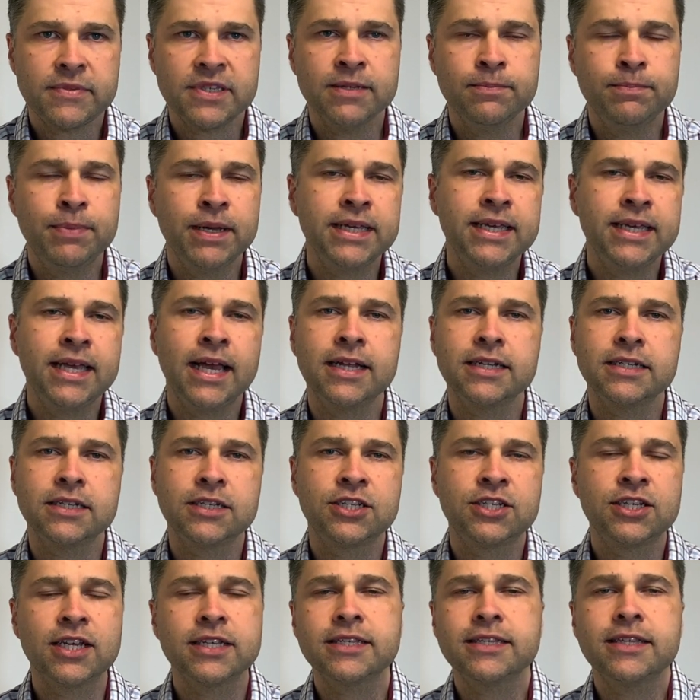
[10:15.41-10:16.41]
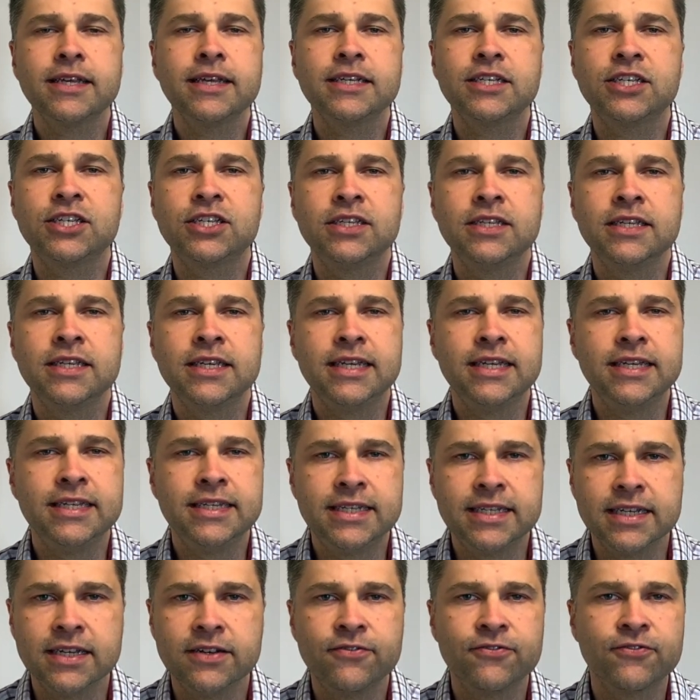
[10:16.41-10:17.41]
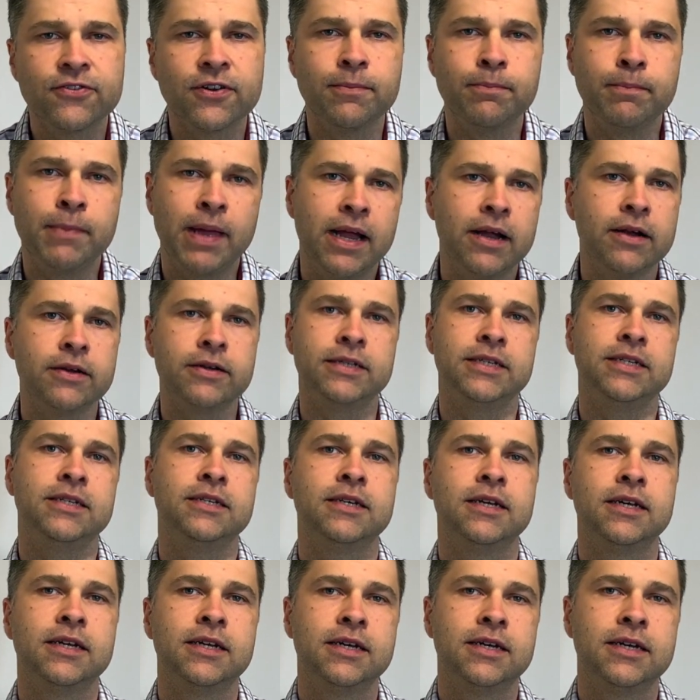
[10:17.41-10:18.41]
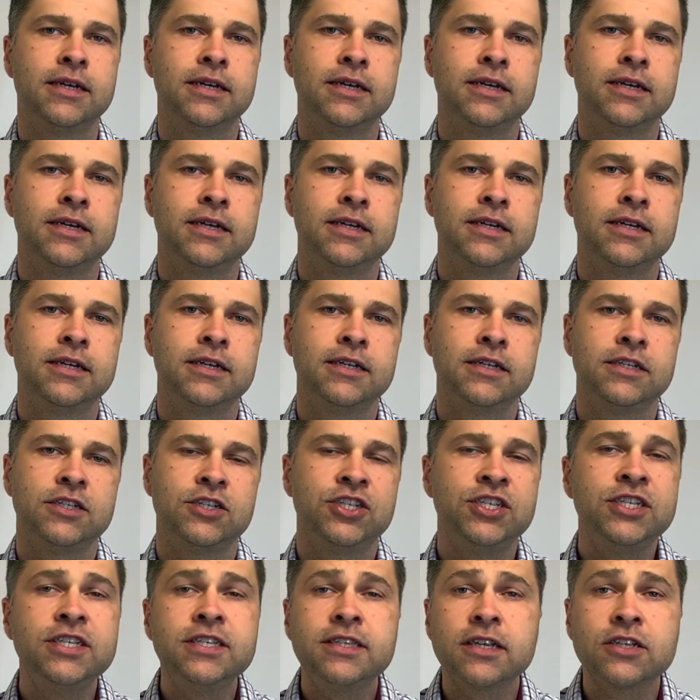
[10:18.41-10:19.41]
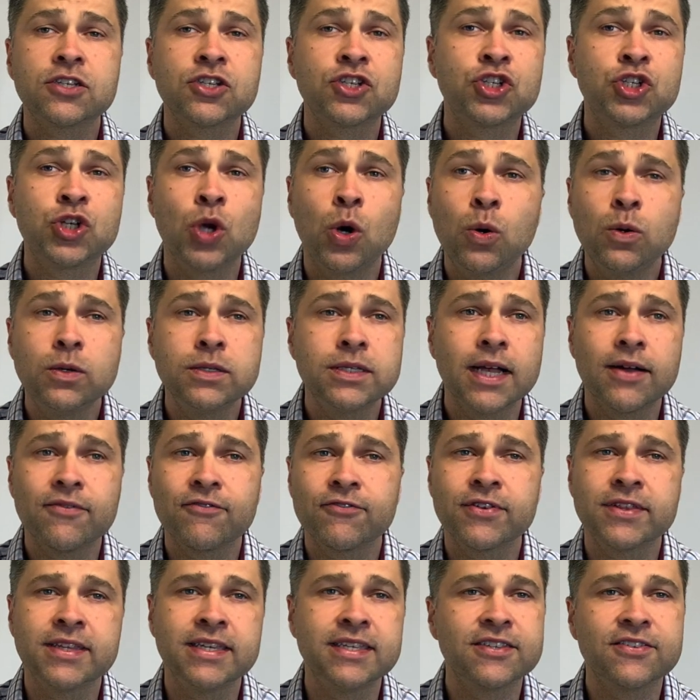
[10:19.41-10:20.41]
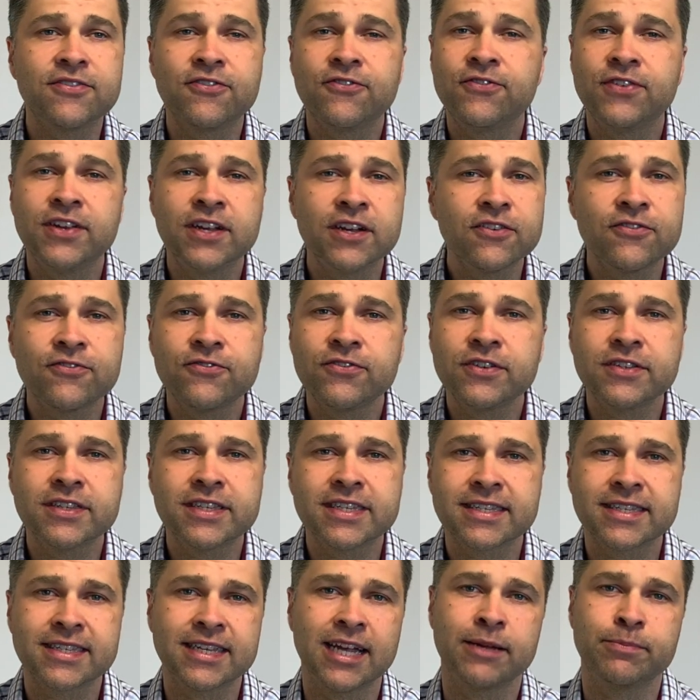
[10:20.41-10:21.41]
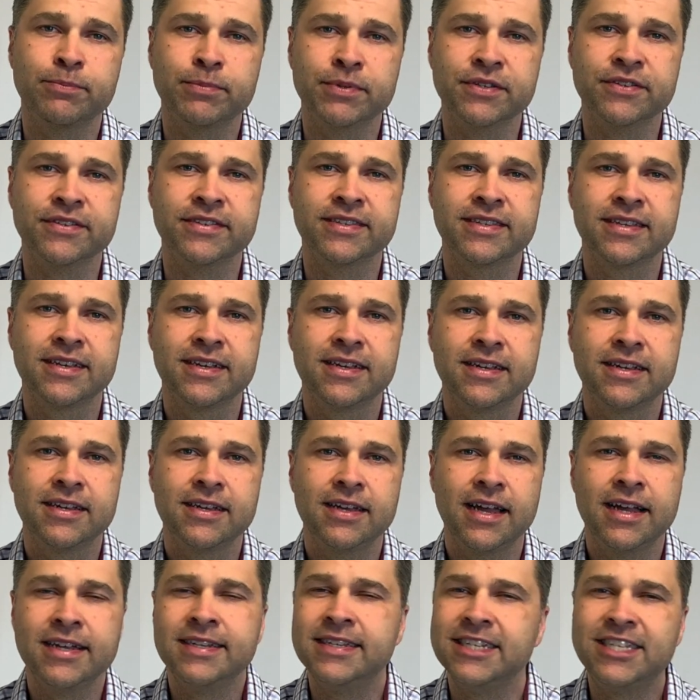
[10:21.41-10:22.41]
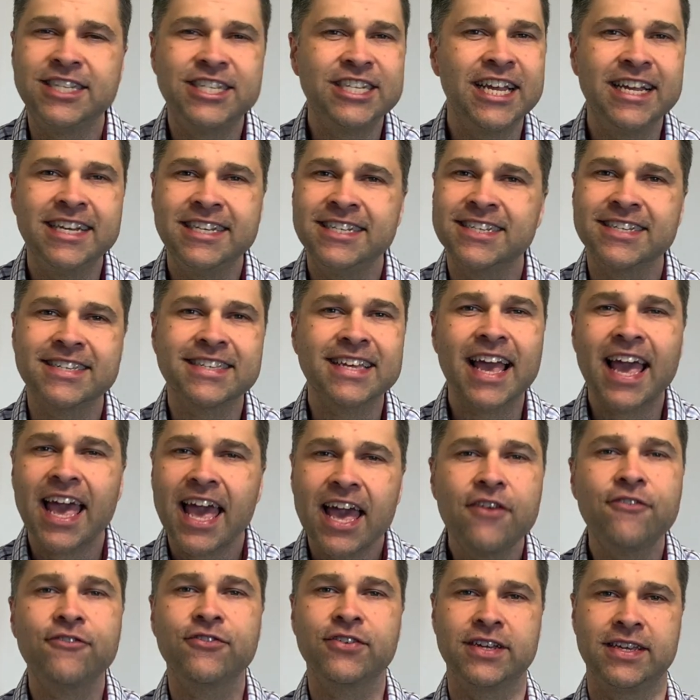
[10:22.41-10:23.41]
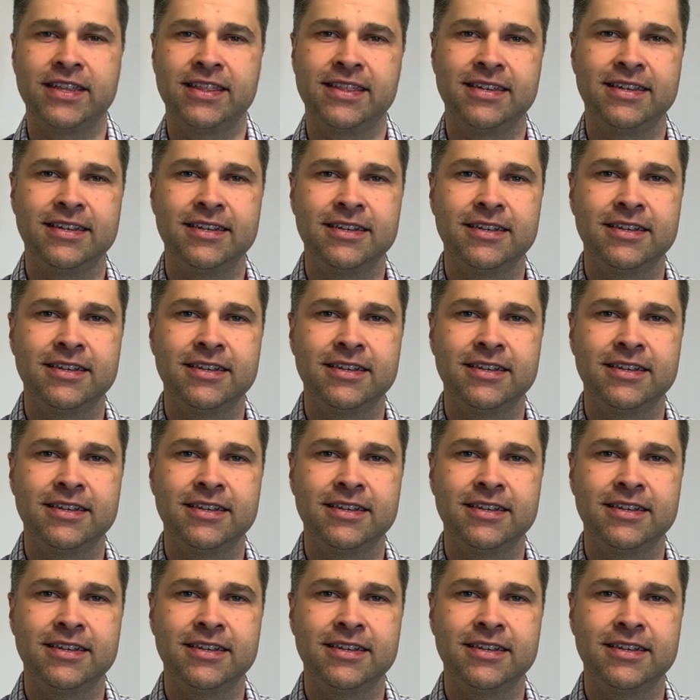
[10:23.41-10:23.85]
But yet, just like he did for Mary, Jesus shows up for these fearful disciples and he changes everything.